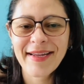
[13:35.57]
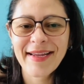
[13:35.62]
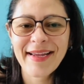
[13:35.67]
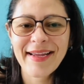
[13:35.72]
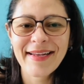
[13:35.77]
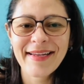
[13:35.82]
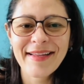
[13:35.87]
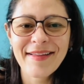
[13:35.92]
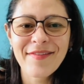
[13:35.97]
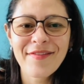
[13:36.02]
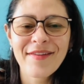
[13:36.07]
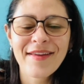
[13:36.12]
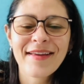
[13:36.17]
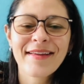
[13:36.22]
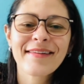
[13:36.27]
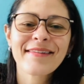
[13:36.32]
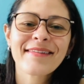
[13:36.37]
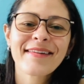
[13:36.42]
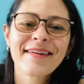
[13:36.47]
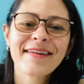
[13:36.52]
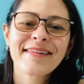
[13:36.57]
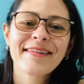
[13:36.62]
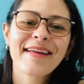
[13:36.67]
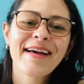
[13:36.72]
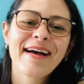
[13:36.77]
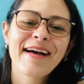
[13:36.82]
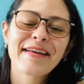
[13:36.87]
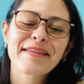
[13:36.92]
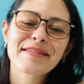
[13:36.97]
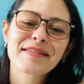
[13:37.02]
anything that
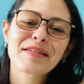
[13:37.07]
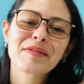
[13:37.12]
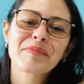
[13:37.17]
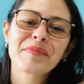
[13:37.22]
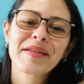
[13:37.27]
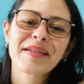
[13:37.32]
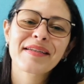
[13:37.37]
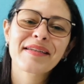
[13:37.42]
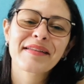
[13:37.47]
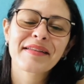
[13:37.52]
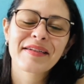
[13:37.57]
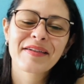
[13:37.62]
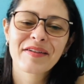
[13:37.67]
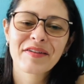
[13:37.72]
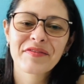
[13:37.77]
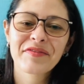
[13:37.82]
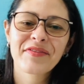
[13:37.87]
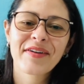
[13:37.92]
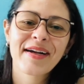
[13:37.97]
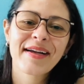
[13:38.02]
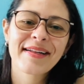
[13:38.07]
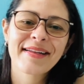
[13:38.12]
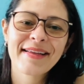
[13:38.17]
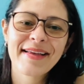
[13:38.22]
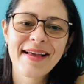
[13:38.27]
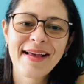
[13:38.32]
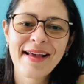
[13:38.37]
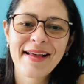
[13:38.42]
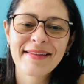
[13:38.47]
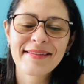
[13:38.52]
hasn't been clarified
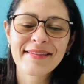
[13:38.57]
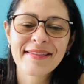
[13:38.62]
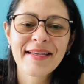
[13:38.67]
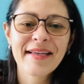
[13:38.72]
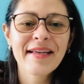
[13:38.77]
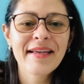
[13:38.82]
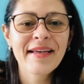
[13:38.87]
yet,